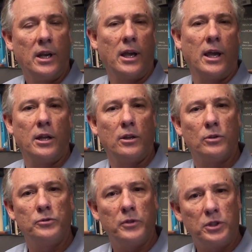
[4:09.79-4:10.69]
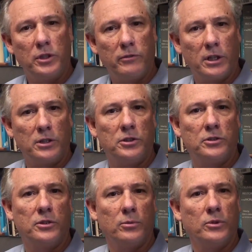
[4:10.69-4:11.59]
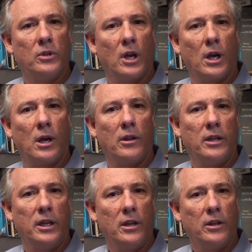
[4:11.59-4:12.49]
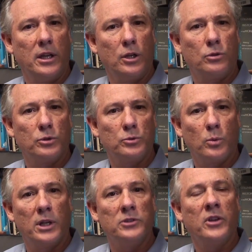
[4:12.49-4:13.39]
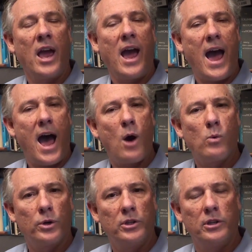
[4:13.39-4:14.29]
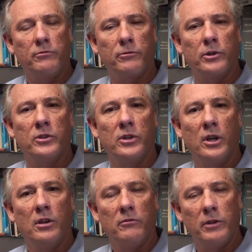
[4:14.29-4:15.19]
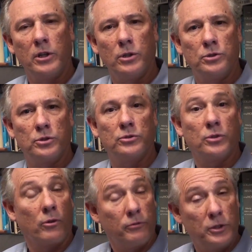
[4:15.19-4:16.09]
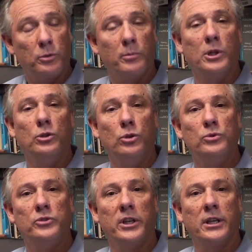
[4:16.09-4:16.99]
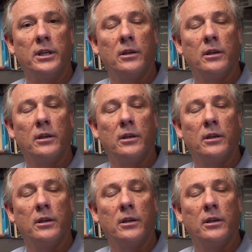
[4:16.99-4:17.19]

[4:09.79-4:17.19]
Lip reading: And in those fishing villages, it was the interest was how were different villagers or fishermen using